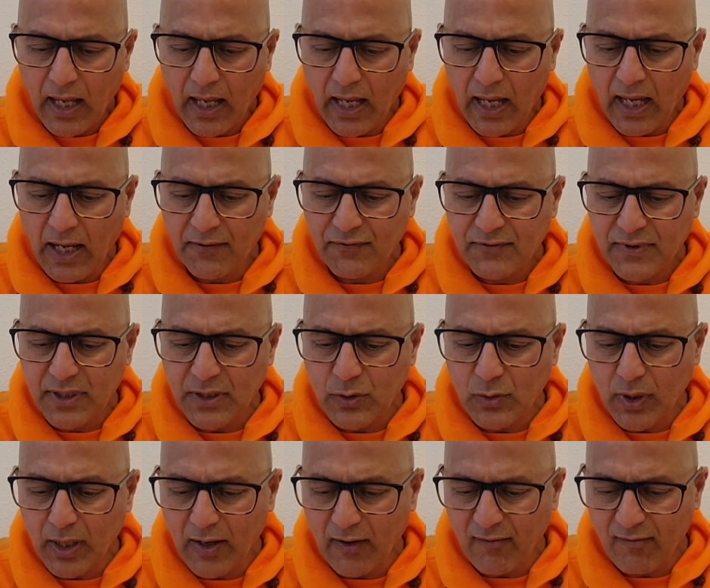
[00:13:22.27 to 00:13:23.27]
After you
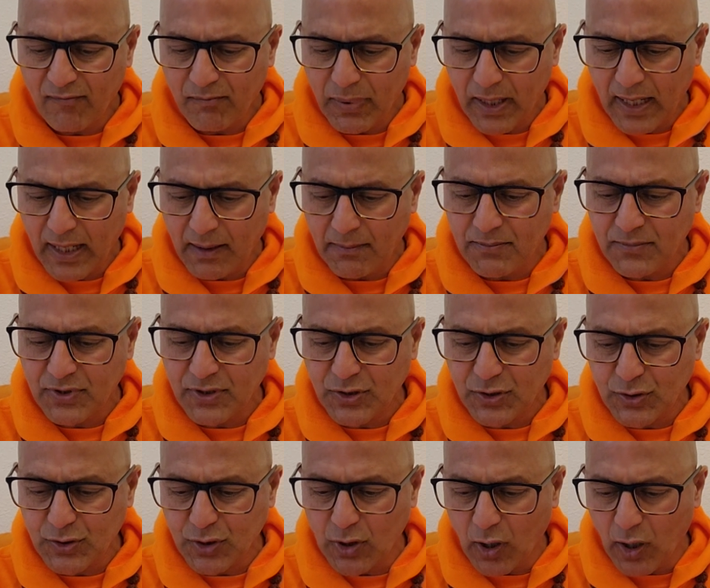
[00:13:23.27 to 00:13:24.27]
have become
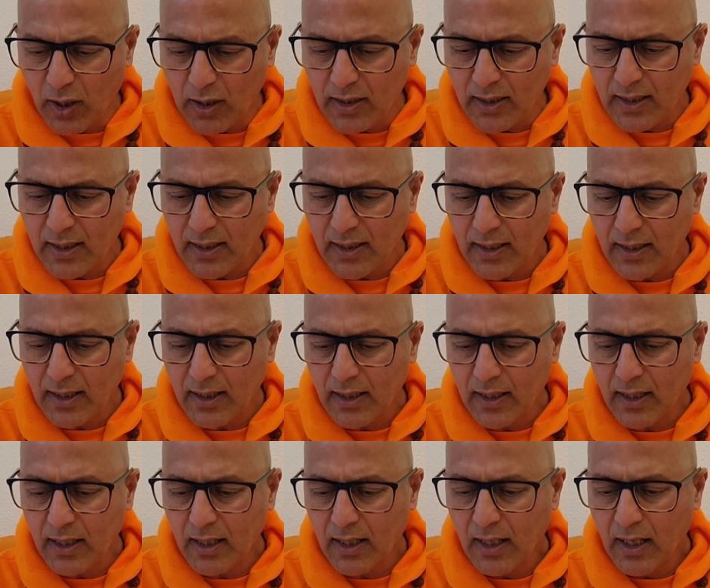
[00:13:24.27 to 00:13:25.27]
strong
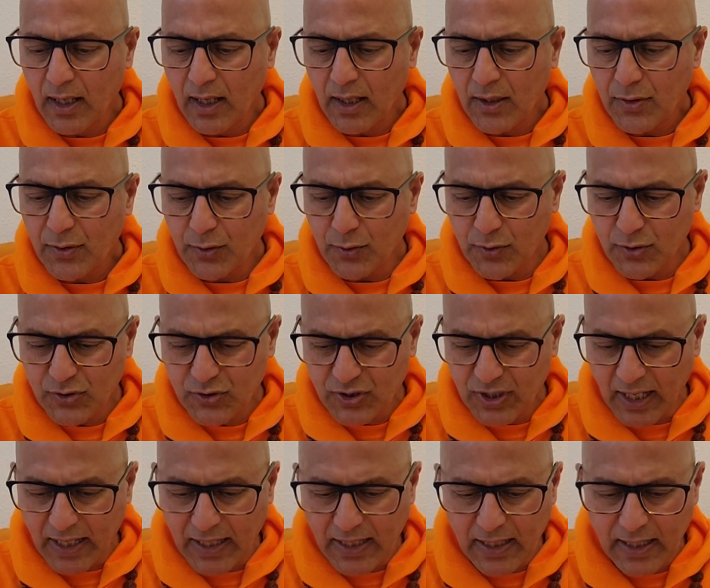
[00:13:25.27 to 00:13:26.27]
through
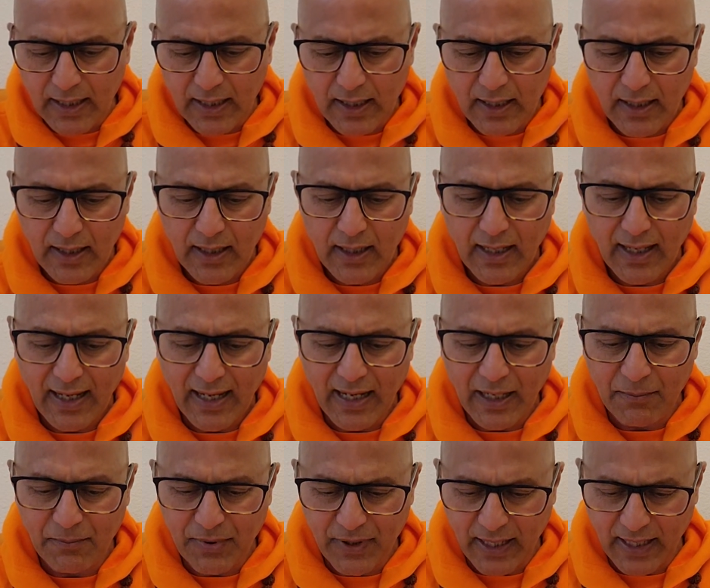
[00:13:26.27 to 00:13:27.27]
study
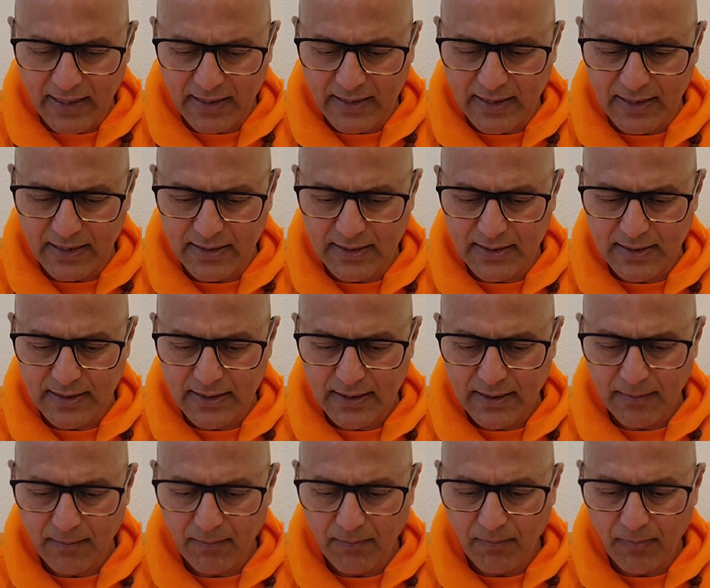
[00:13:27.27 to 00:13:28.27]
and practice,
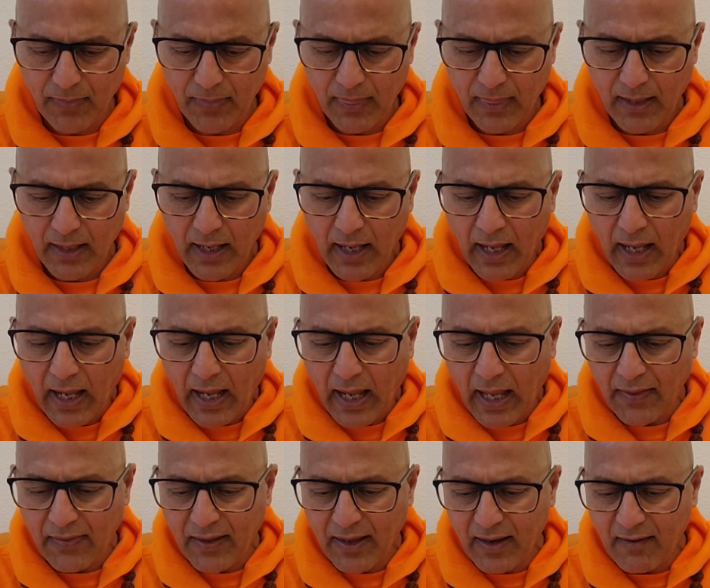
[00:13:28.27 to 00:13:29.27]

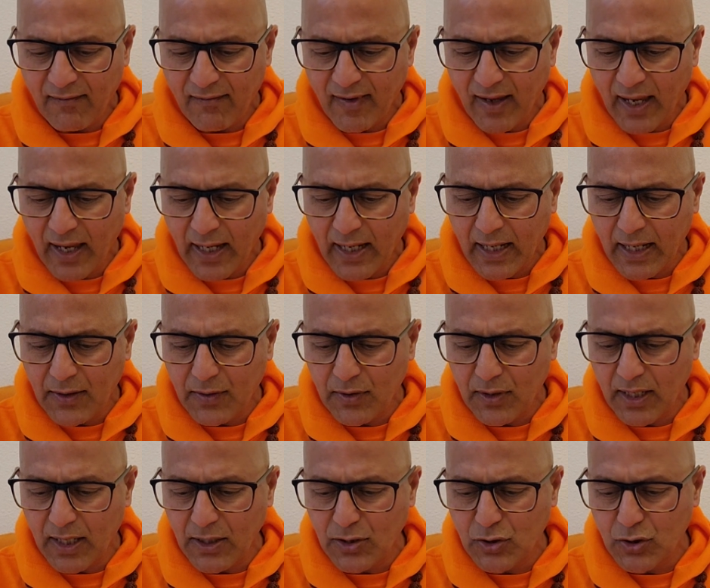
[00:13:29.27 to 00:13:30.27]
and the awakened
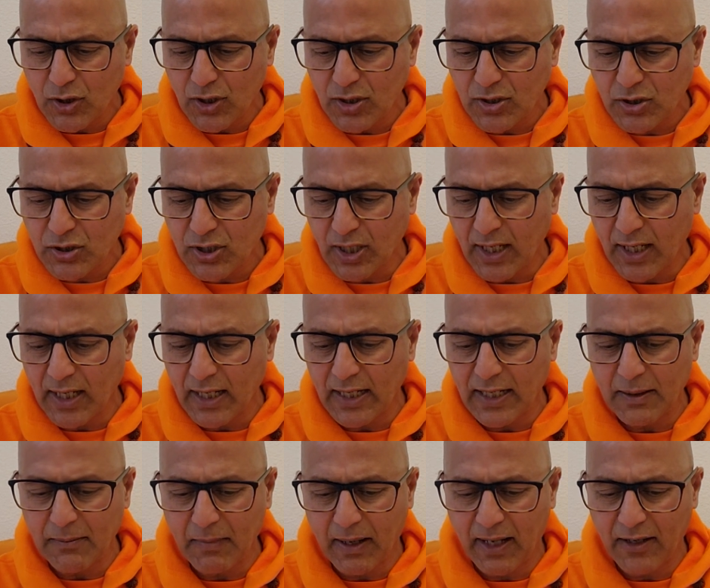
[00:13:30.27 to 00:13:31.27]
nature
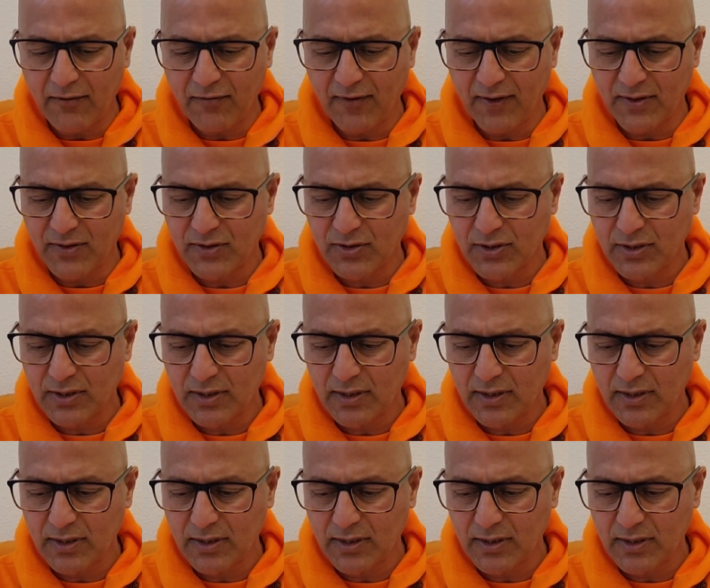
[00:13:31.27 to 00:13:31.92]
suddenly manifests,